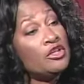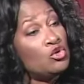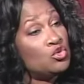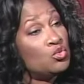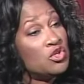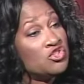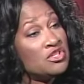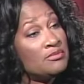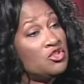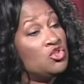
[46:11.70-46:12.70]
to go to
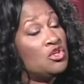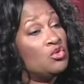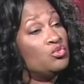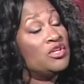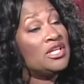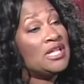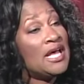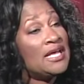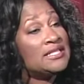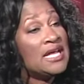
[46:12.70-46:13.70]
worship. And you don't
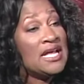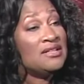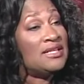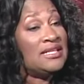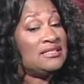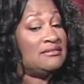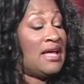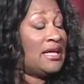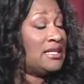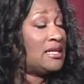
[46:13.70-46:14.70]
realize that it's
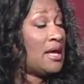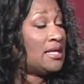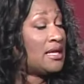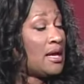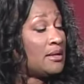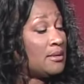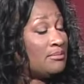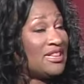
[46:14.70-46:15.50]
not in a, in a, in a